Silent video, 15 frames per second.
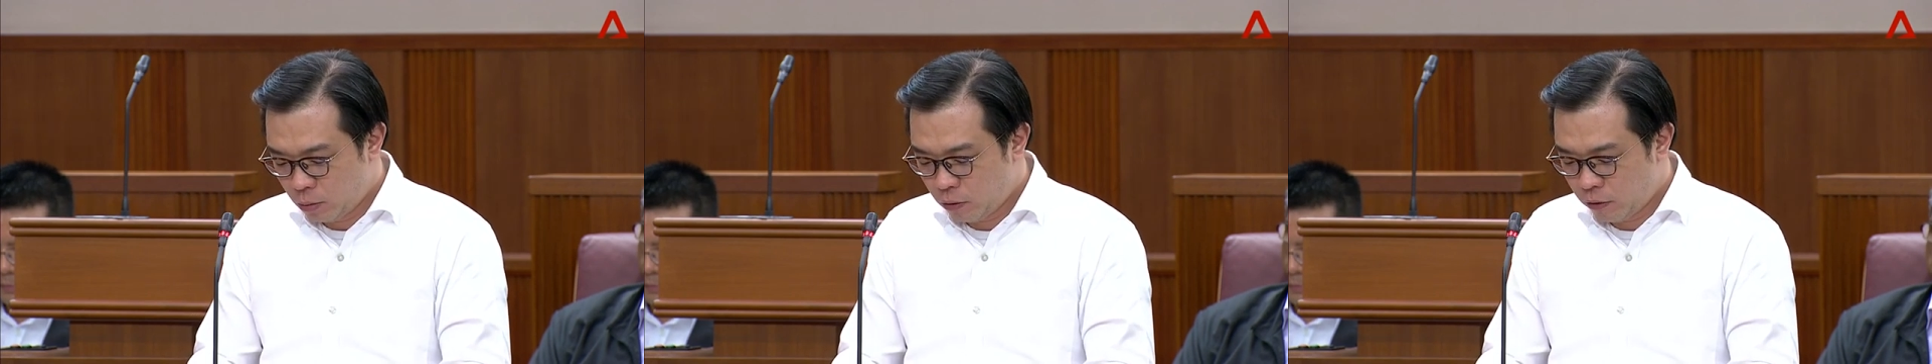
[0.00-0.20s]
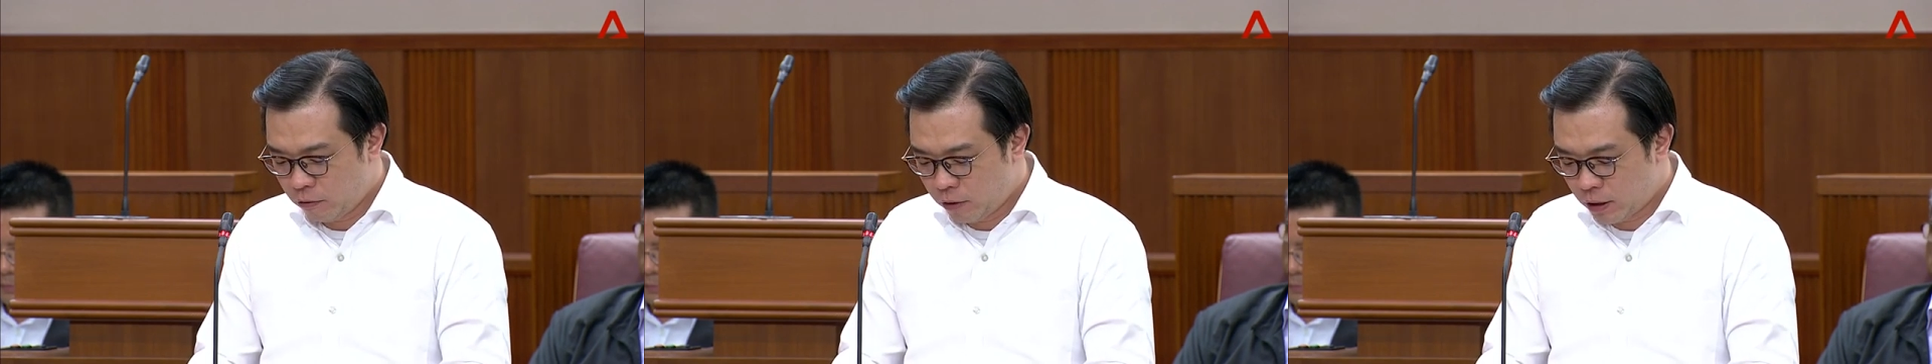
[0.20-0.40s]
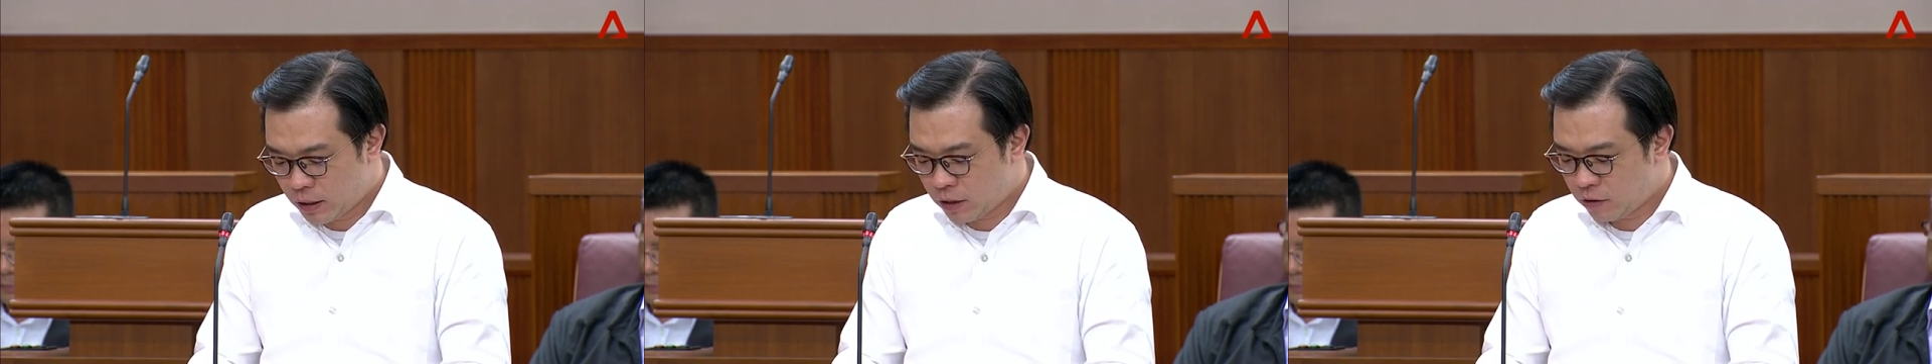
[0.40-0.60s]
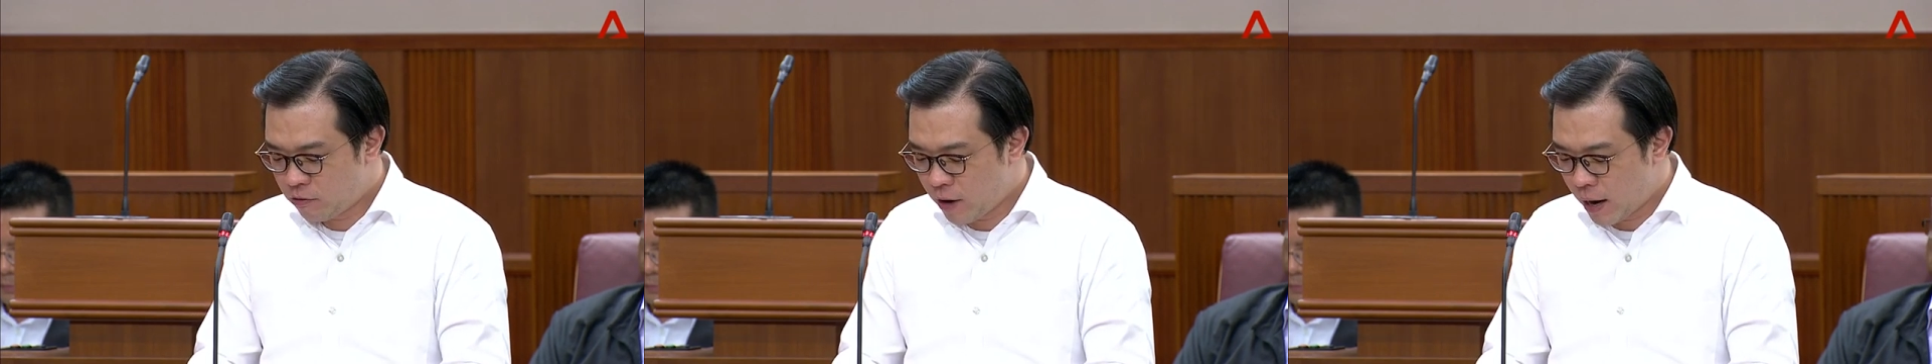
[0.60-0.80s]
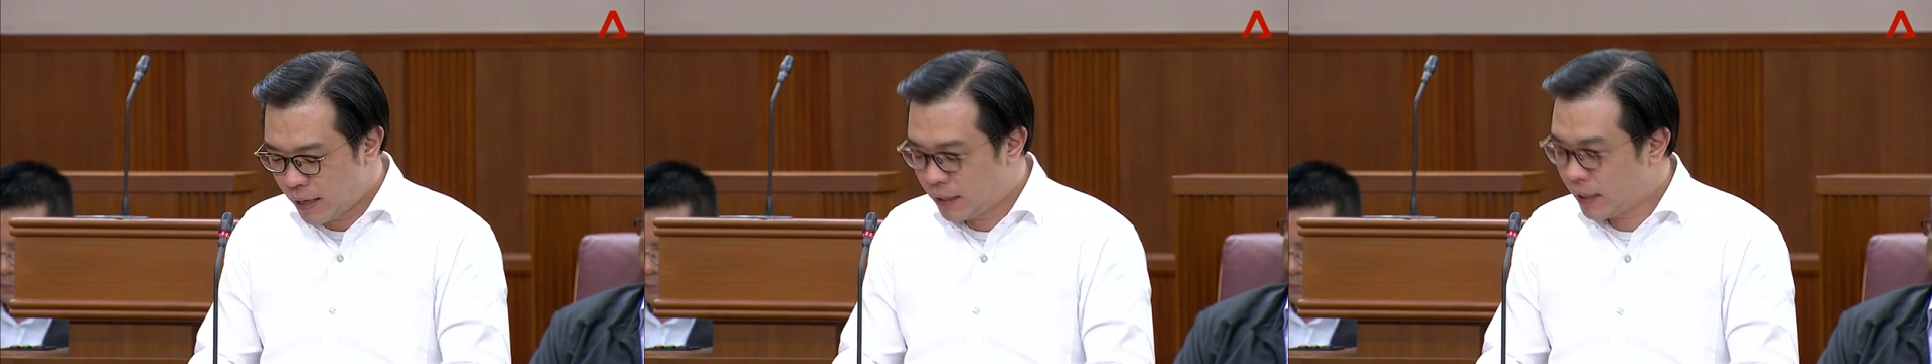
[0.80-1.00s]
we risk
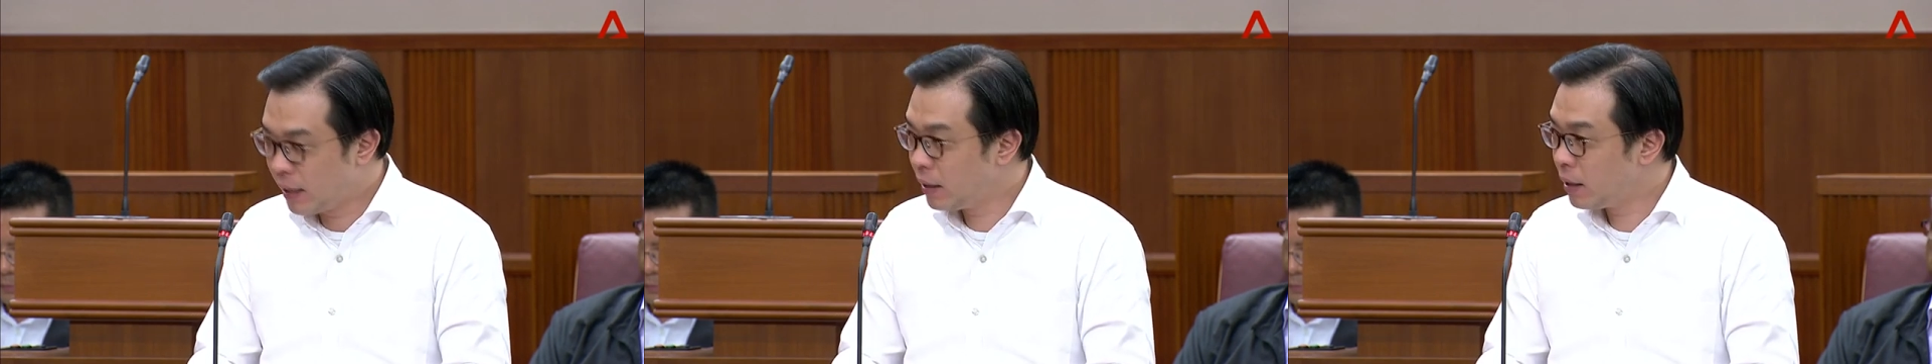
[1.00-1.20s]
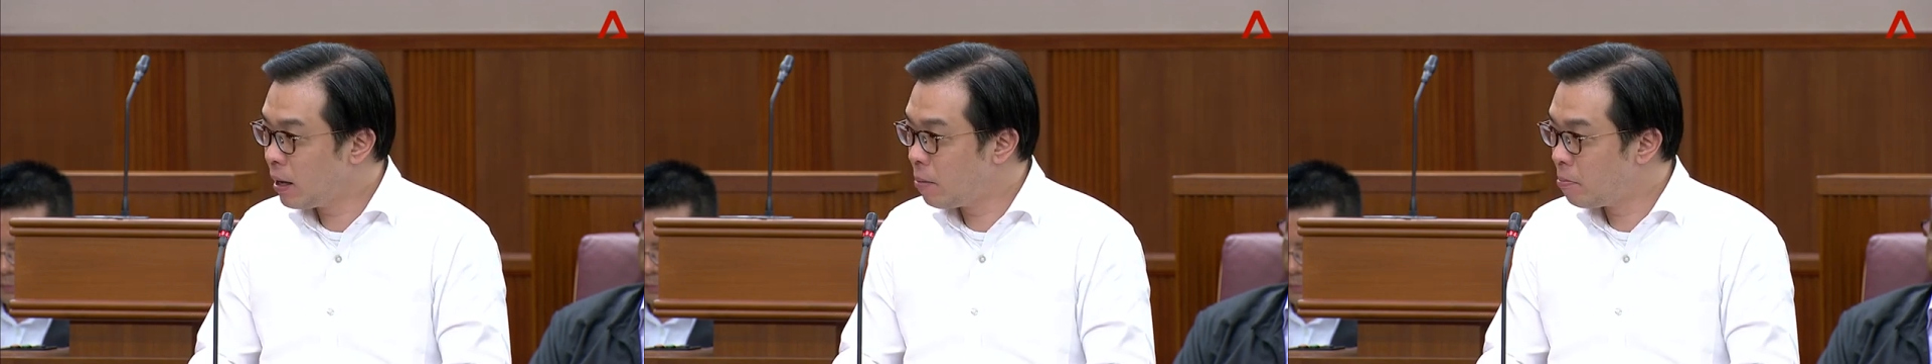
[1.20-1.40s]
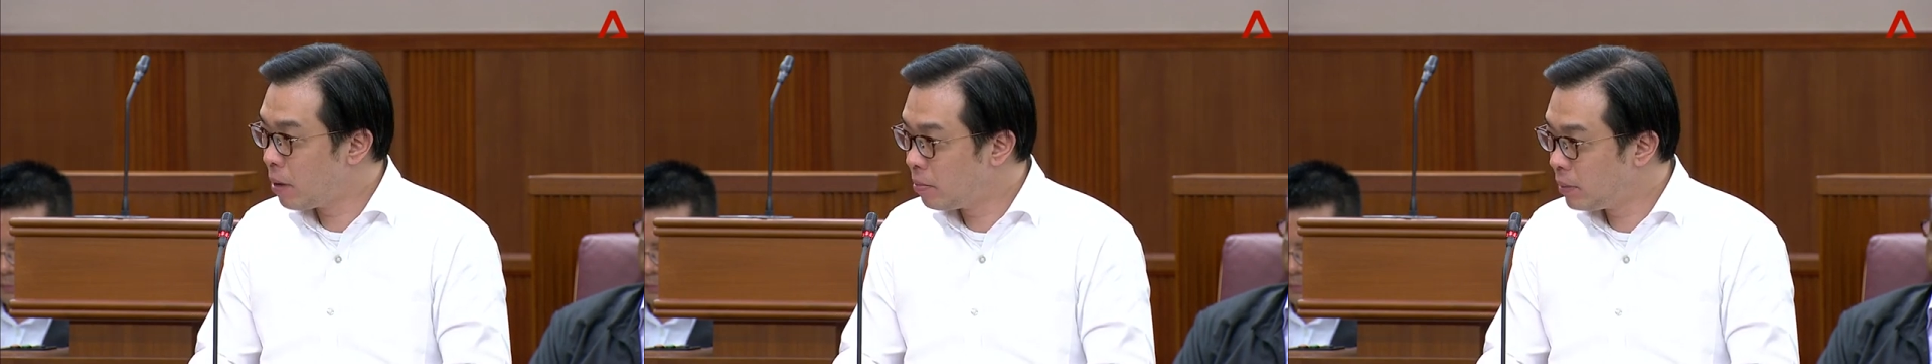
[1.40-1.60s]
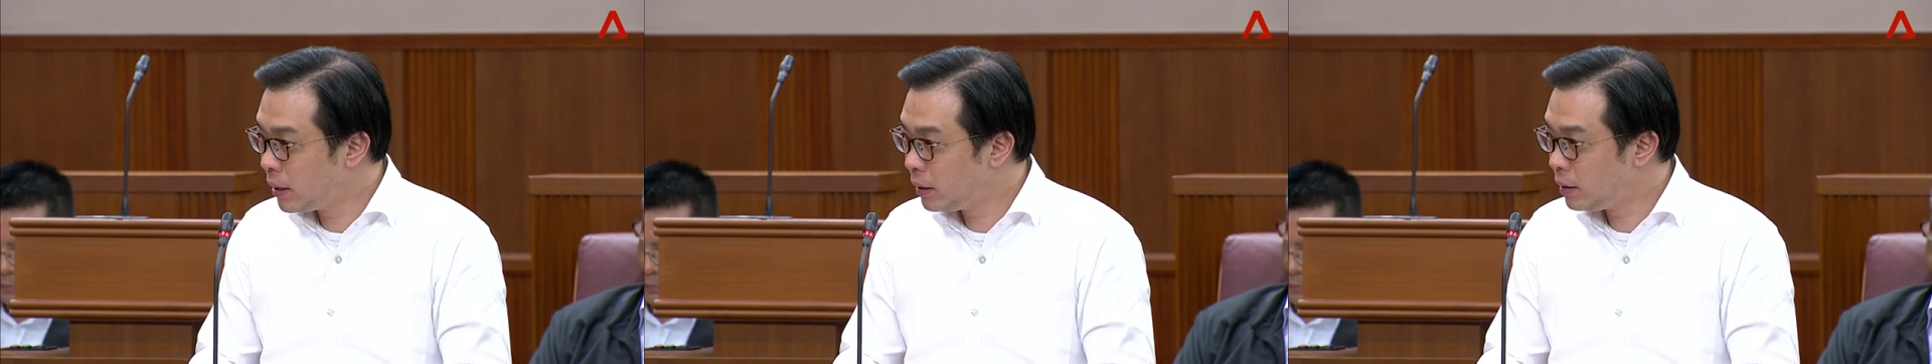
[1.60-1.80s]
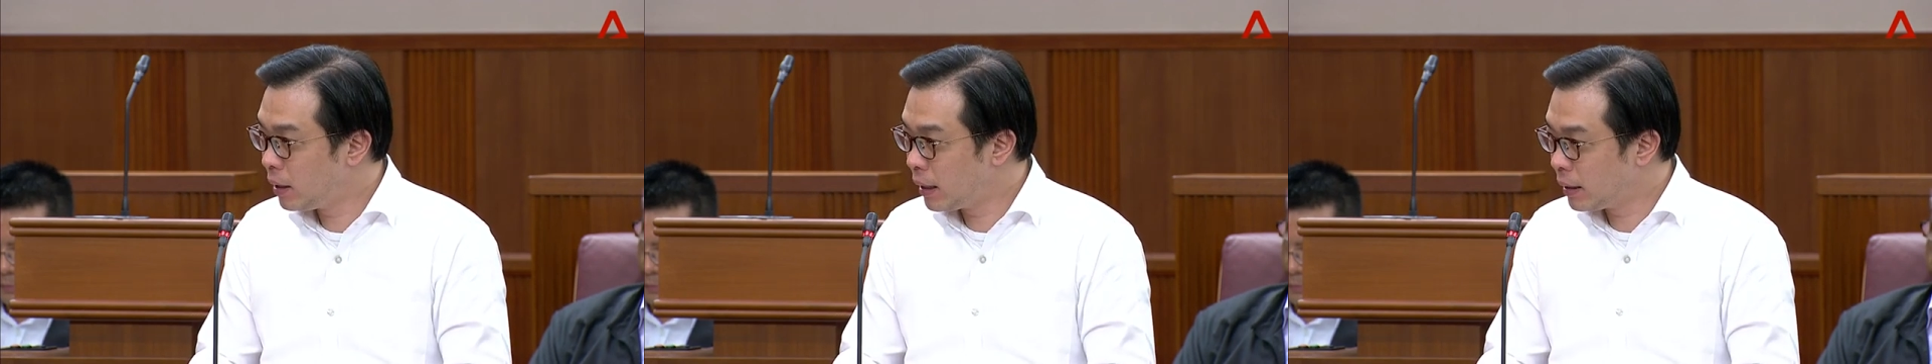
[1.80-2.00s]
creating a
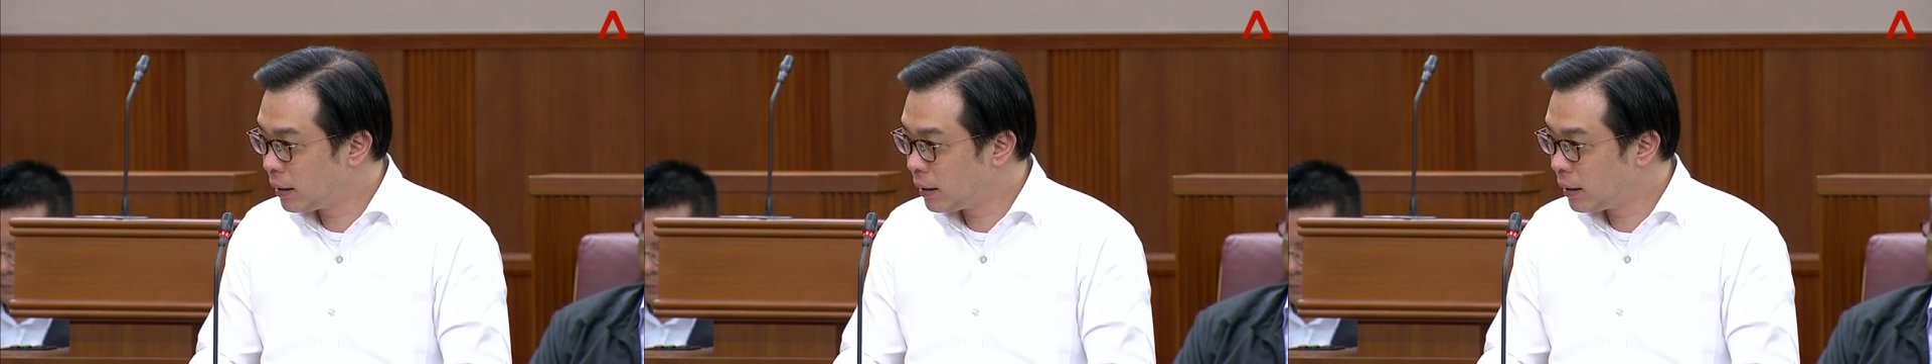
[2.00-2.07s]
permanent